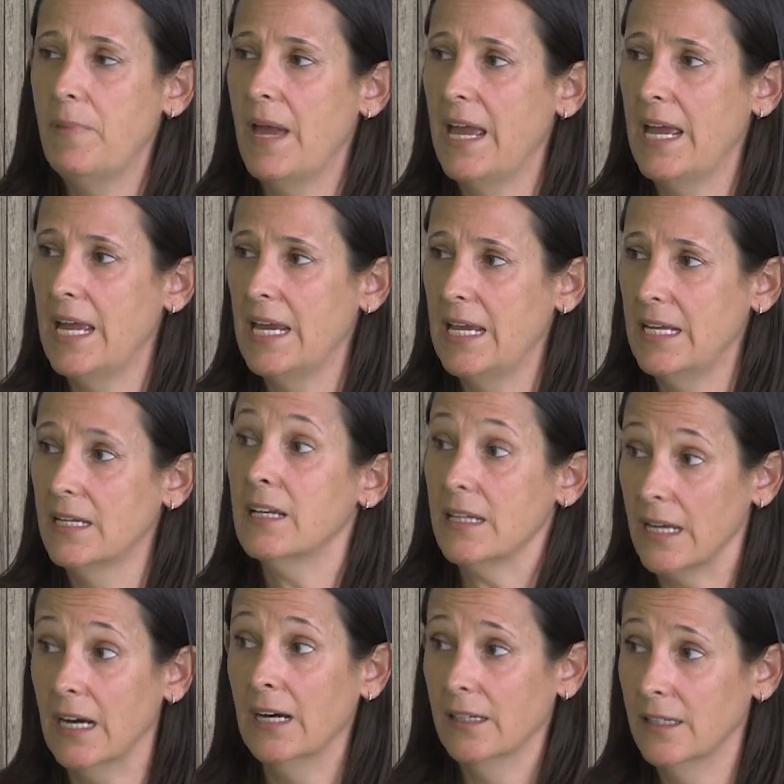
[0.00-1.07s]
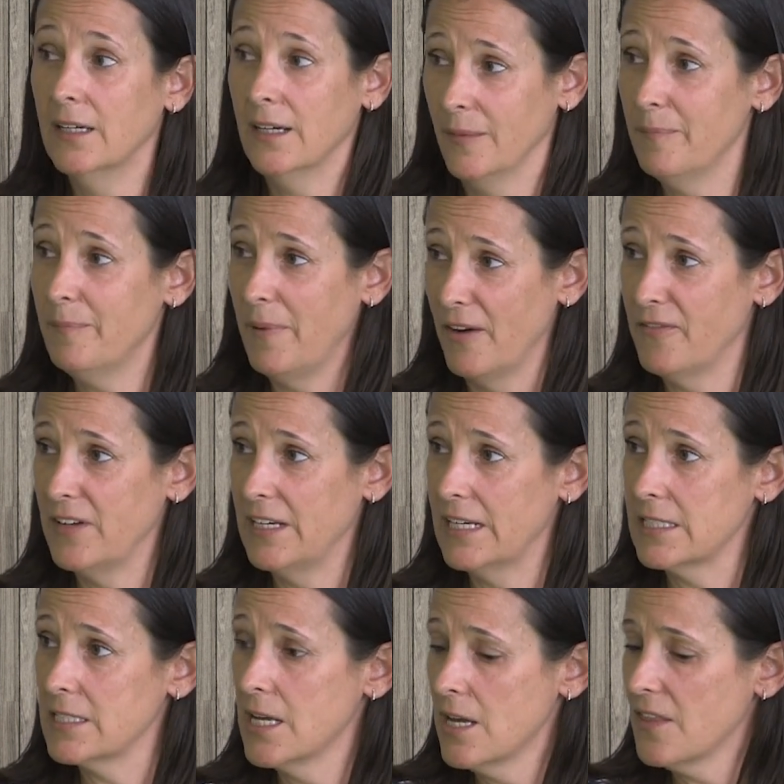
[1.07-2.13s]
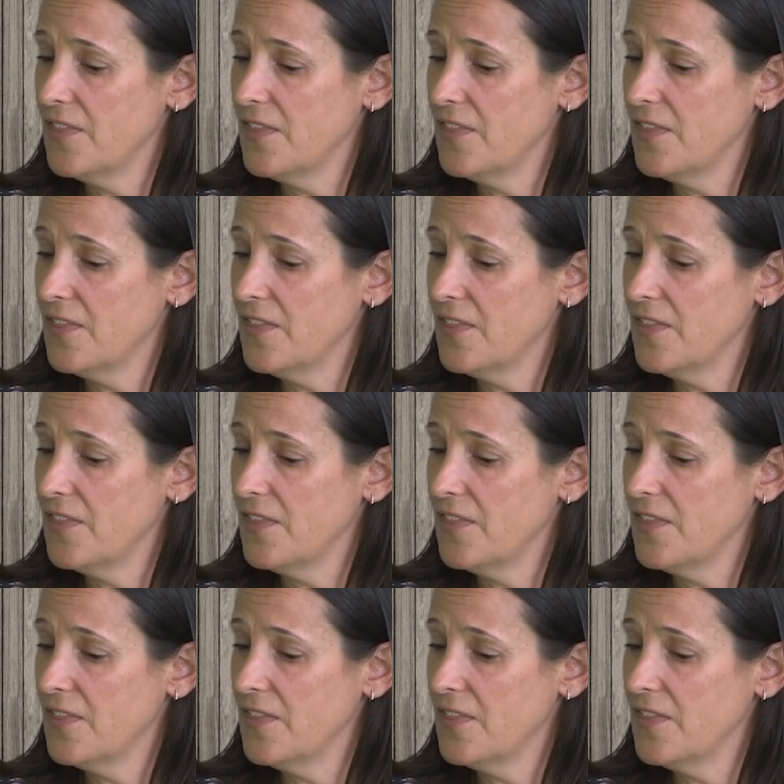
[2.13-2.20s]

Pain, yeah, puffiness.